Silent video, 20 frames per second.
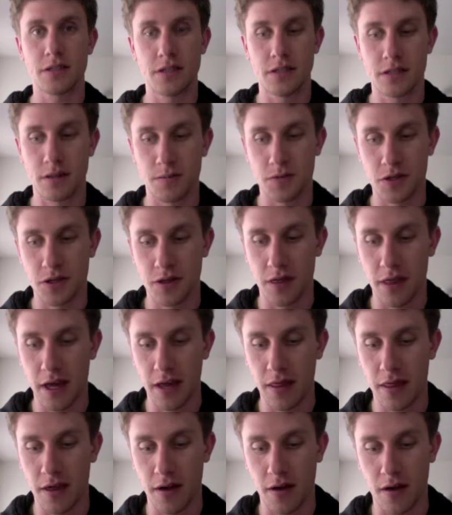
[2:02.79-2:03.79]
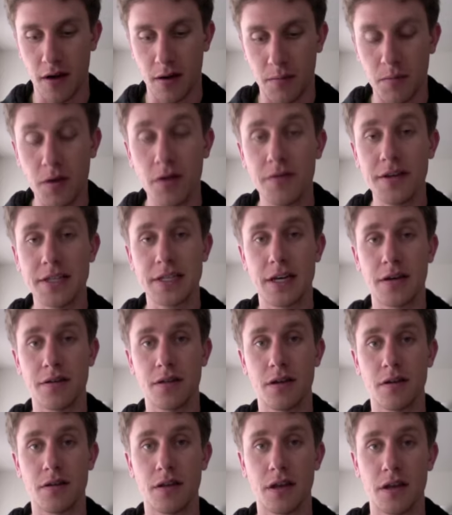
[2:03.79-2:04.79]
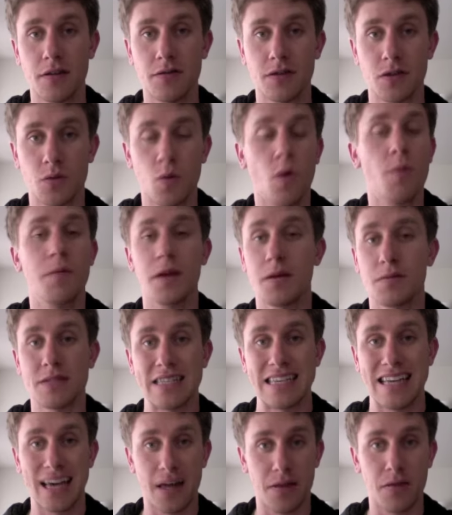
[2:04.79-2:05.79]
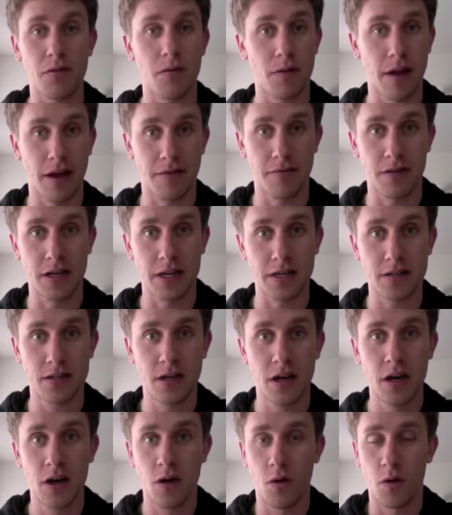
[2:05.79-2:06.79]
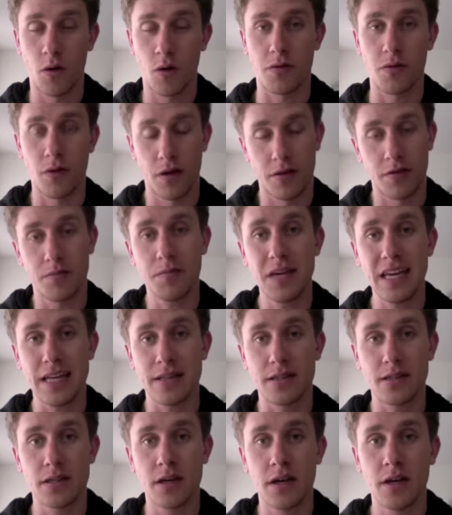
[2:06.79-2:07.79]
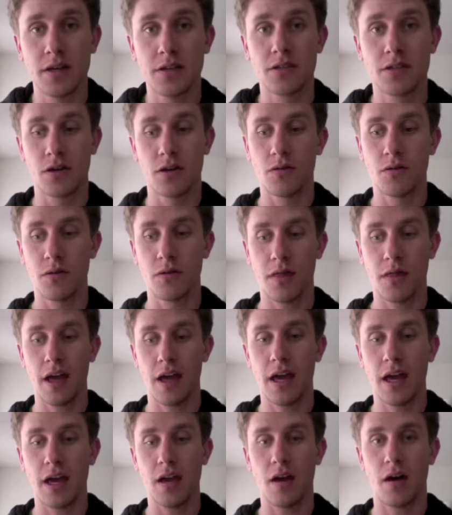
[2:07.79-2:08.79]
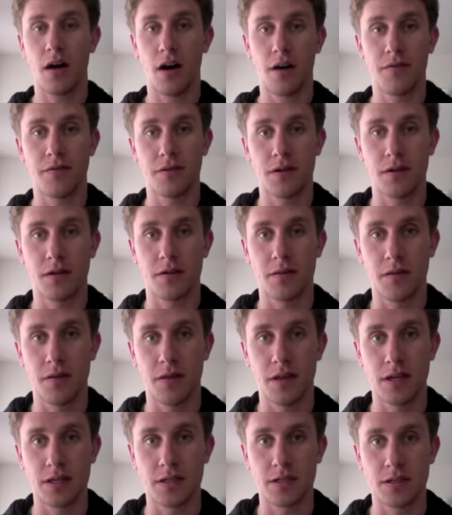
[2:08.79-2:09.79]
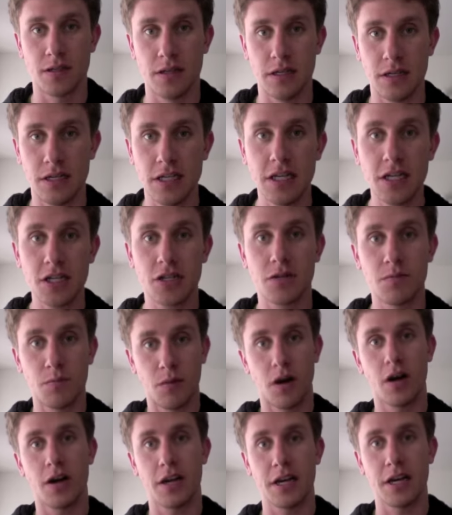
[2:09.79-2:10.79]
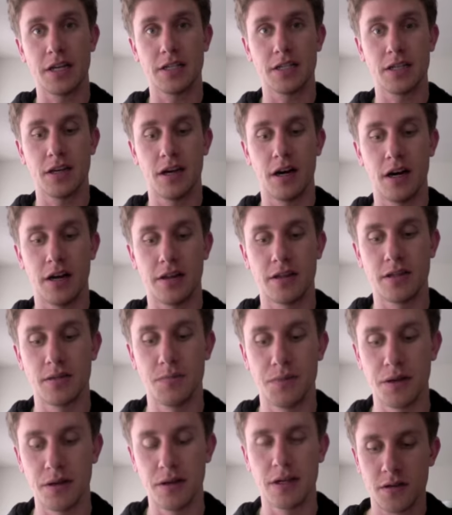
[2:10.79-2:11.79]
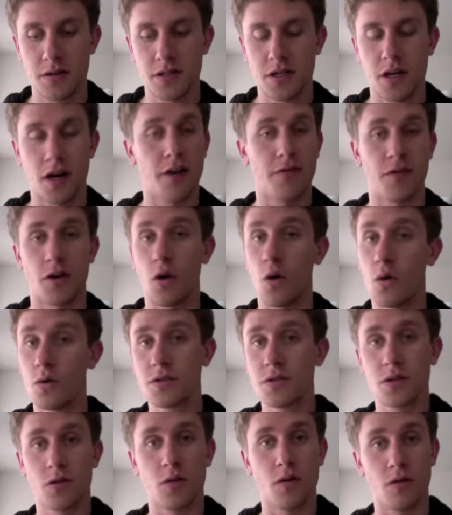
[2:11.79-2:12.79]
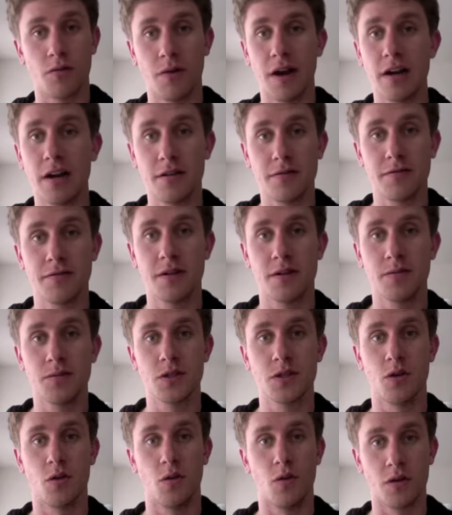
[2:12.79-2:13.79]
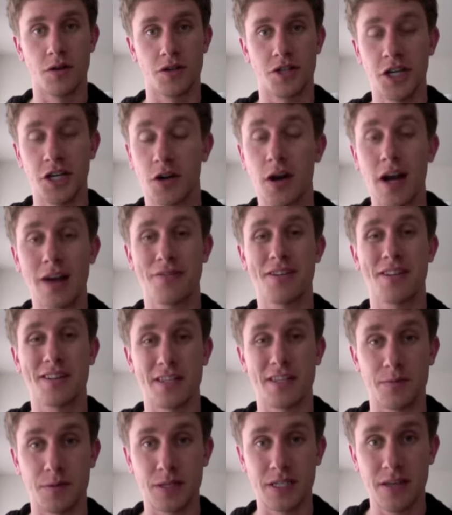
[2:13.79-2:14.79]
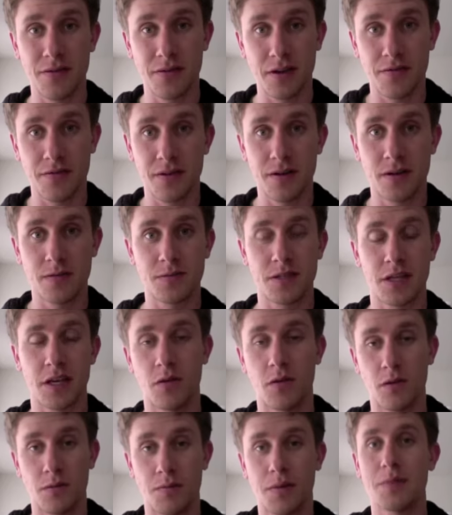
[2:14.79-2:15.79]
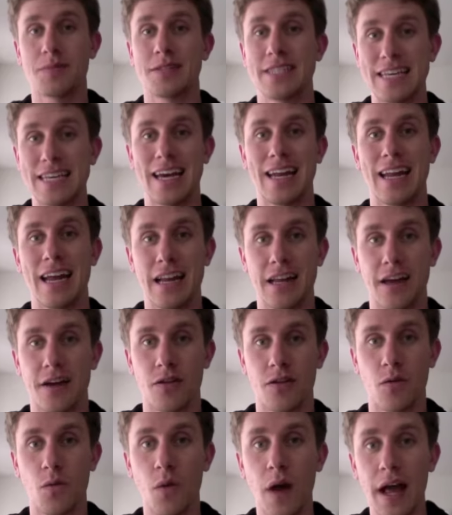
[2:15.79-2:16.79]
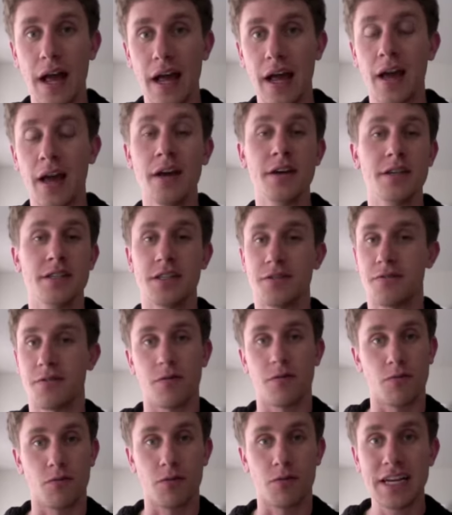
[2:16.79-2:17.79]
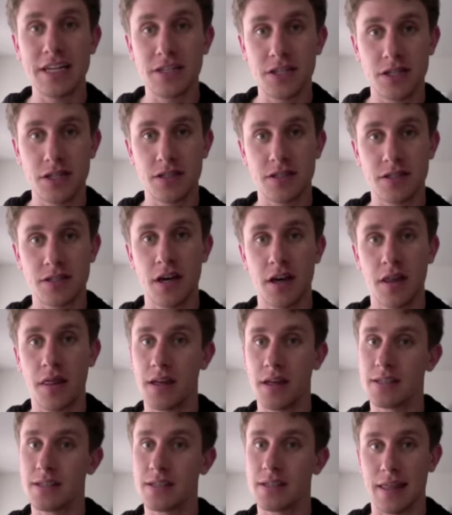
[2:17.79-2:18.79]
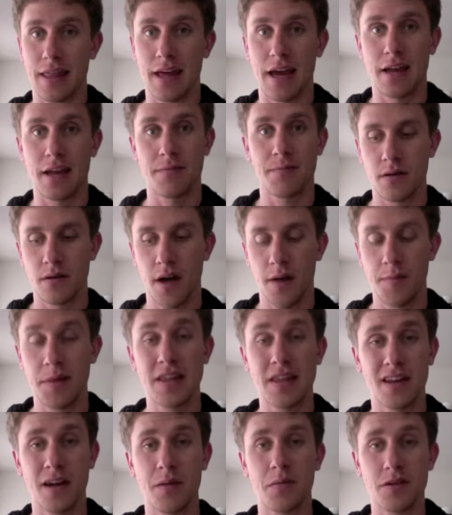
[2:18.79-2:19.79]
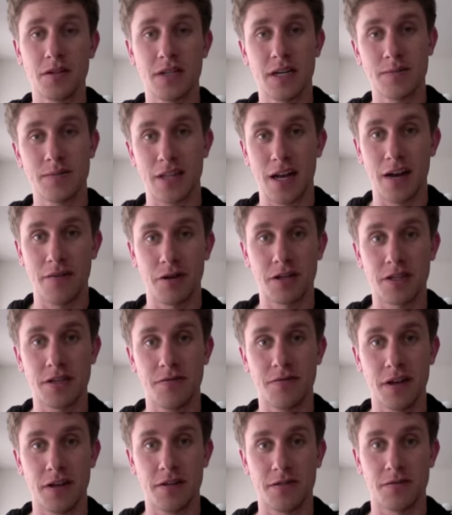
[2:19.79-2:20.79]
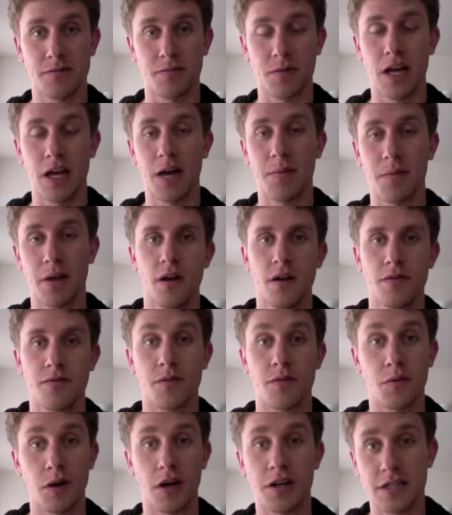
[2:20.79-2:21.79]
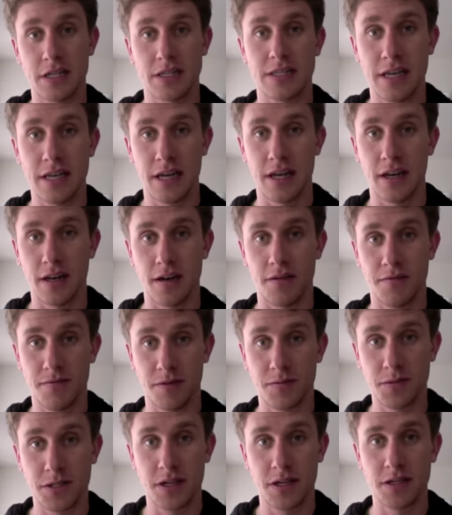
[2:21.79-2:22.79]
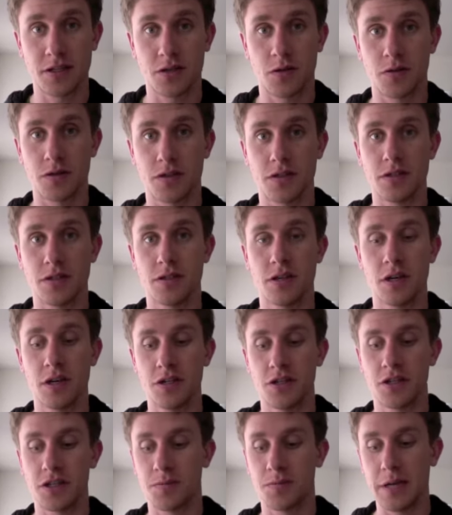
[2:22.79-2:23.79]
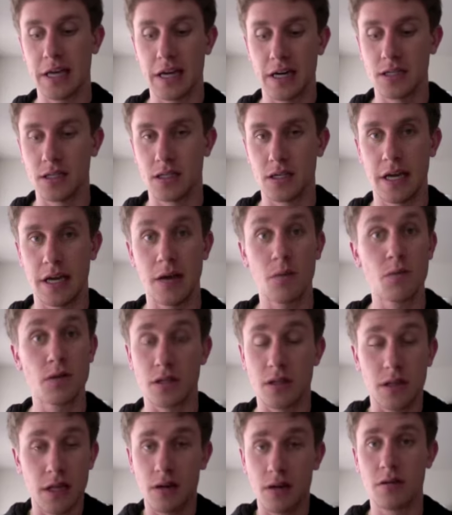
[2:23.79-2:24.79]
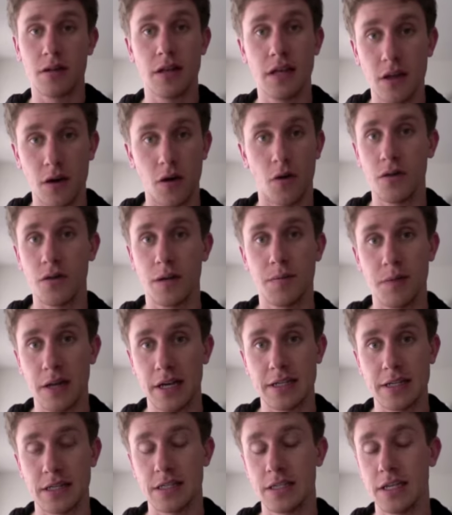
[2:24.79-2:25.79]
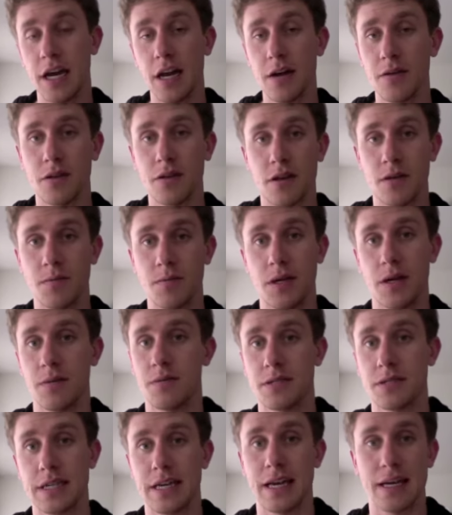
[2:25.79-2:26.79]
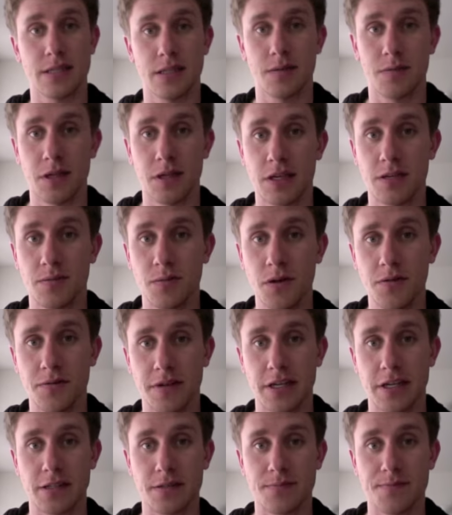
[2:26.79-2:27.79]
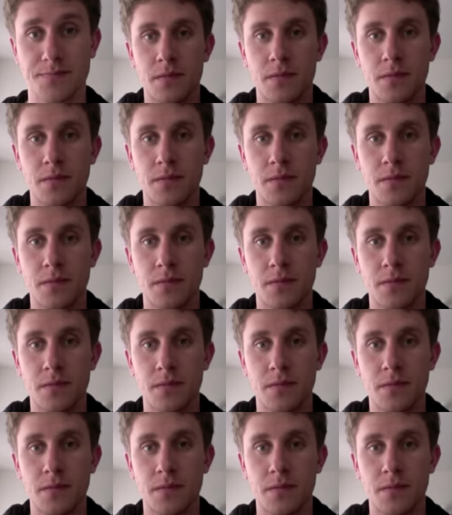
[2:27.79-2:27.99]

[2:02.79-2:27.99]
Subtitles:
assumption that there are movies out there that you just won't be able to get through Netflix or through other means. So they offer this niche market, this ability to offer older or rarer films or geographically specific films that you wouldn't be able to get any other way, different regions, things like that. I mean, the number of times that I've rented videos from Limelight for projects in film studies courses just because it was literally the only place in town that you'd be able to get some of these movies.